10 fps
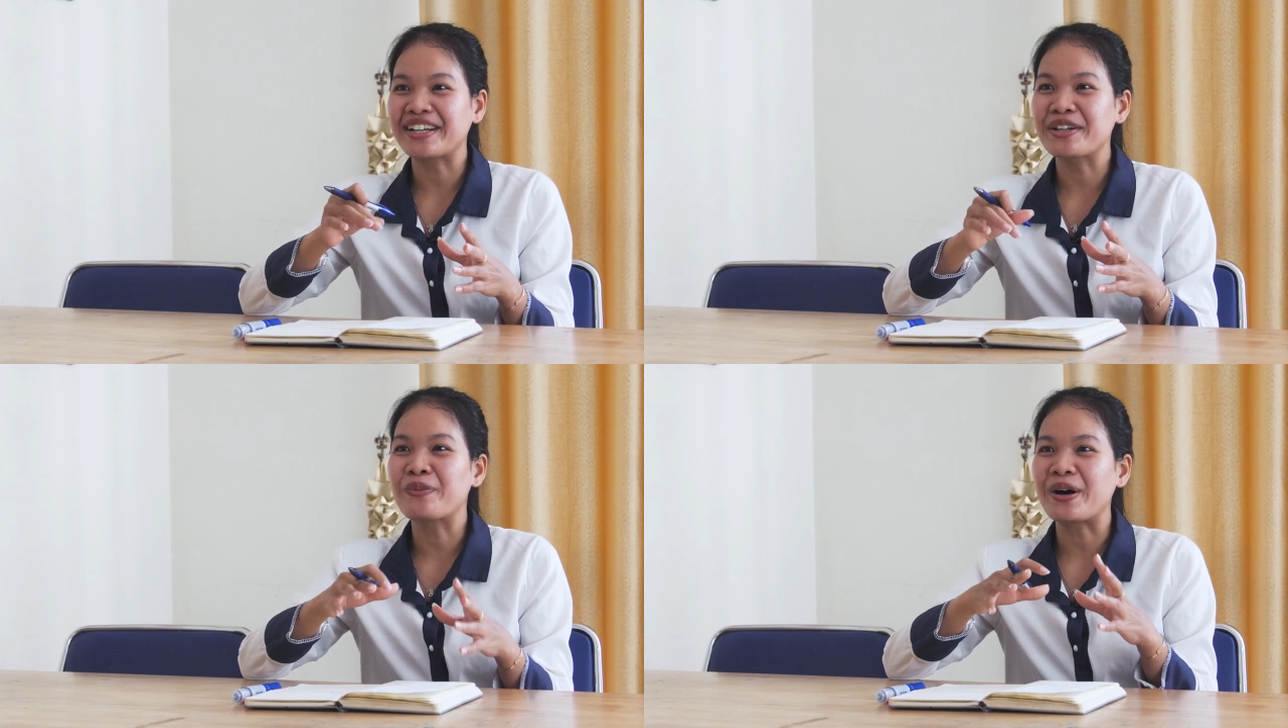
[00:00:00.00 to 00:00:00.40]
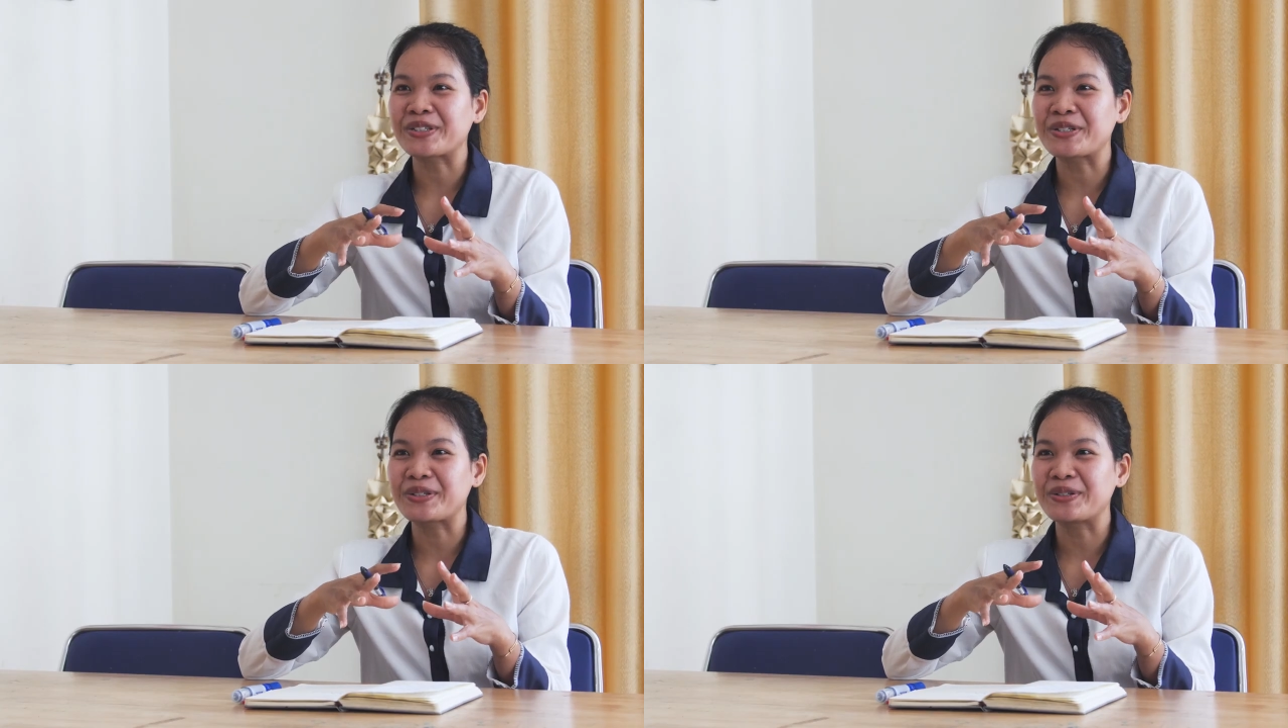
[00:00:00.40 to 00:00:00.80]
really
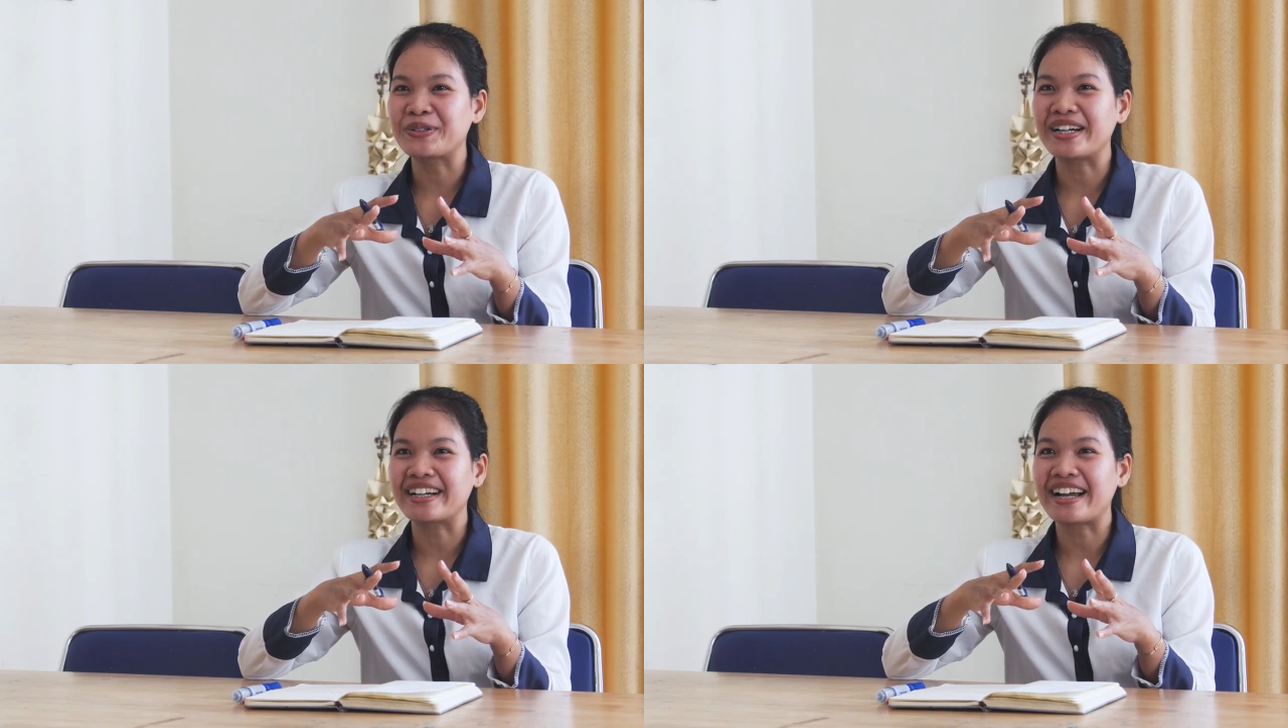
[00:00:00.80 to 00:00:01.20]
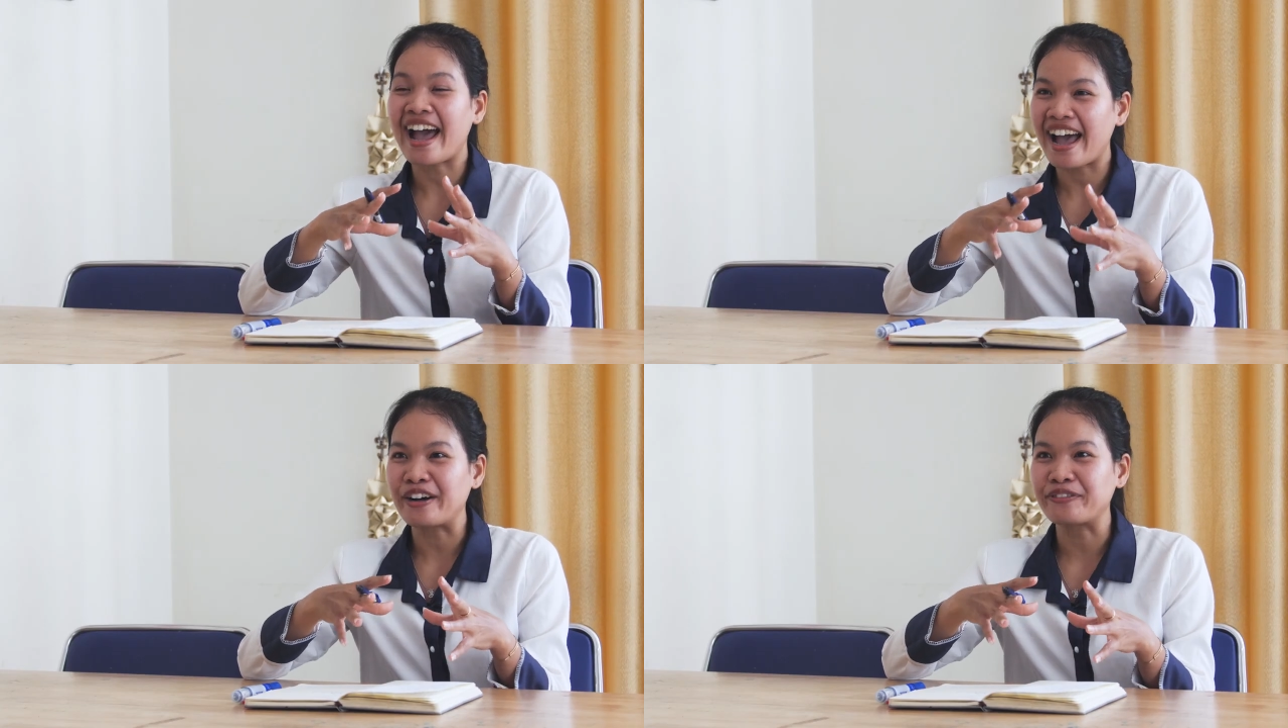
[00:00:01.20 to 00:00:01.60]
want to
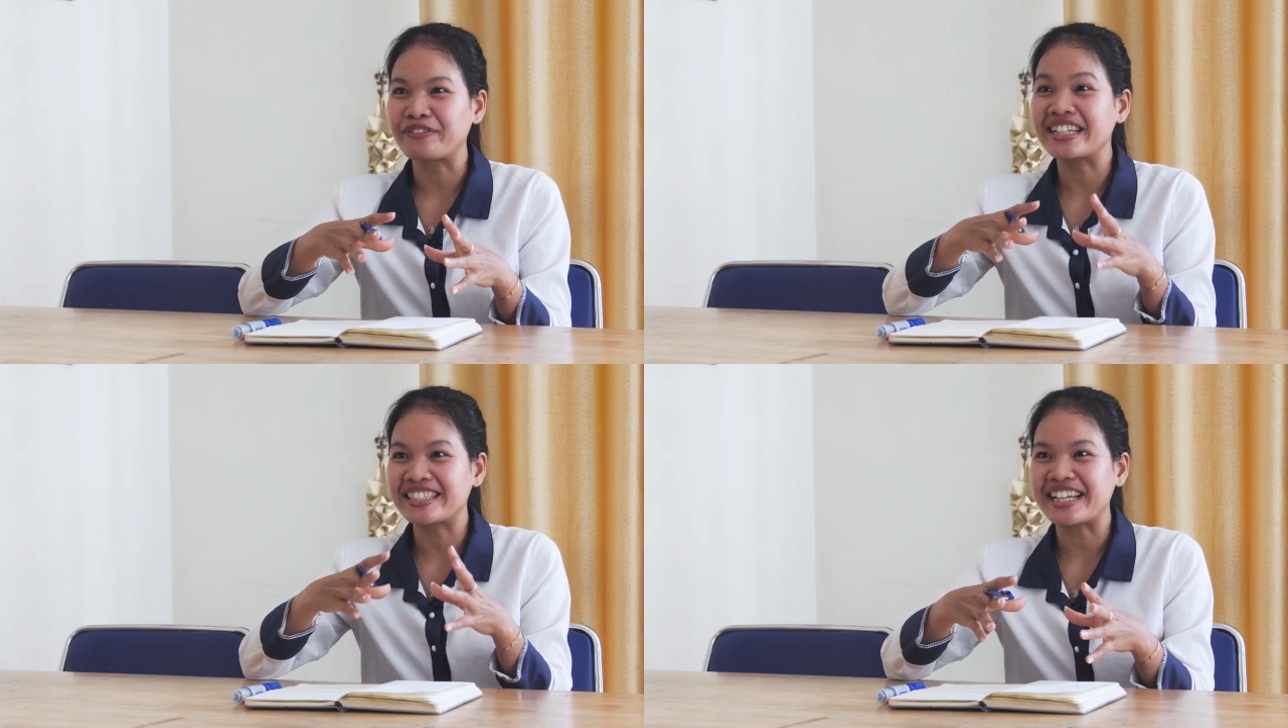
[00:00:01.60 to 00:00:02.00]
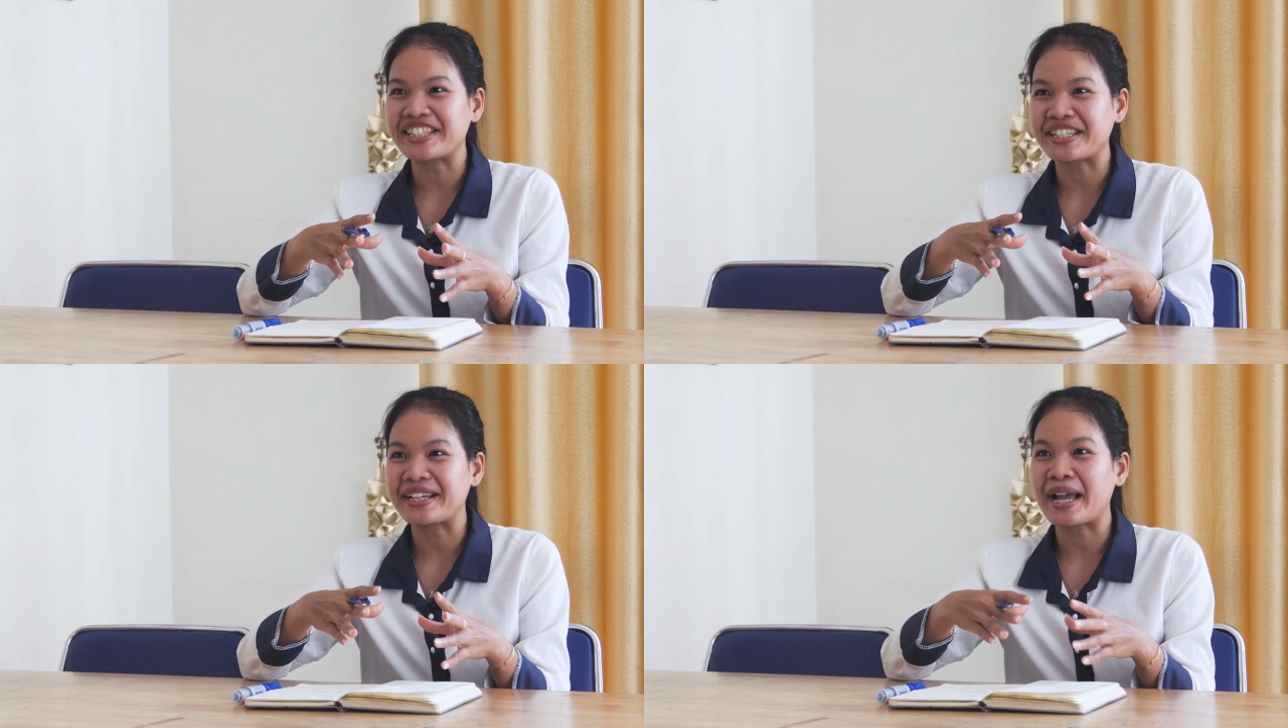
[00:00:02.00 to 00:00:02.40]
have this
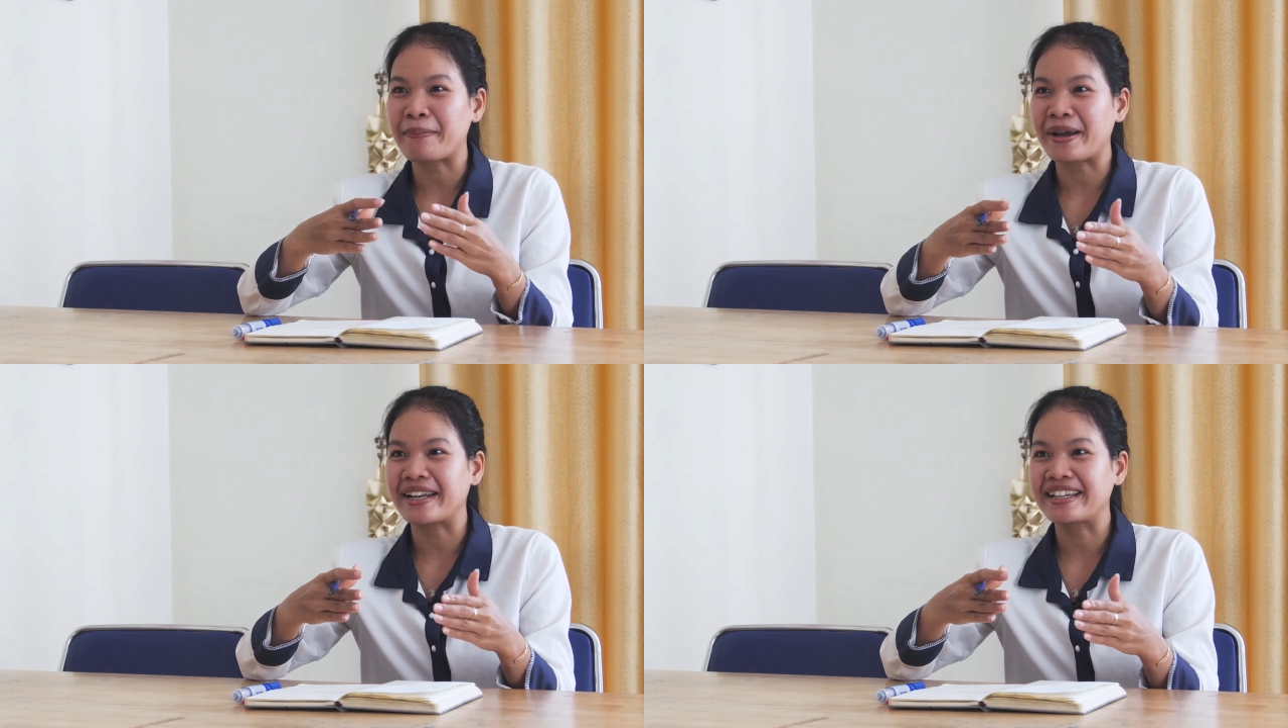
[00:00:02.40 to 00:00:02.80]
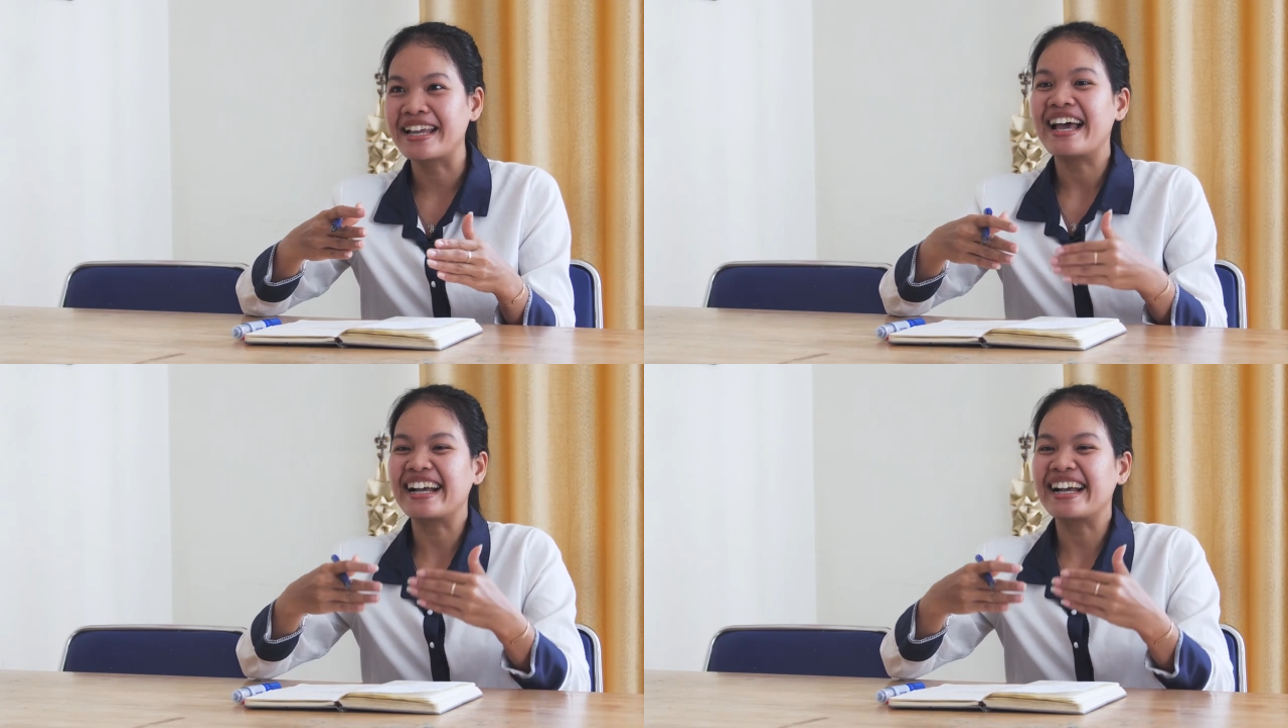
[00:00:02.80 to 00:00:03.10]
exchange happen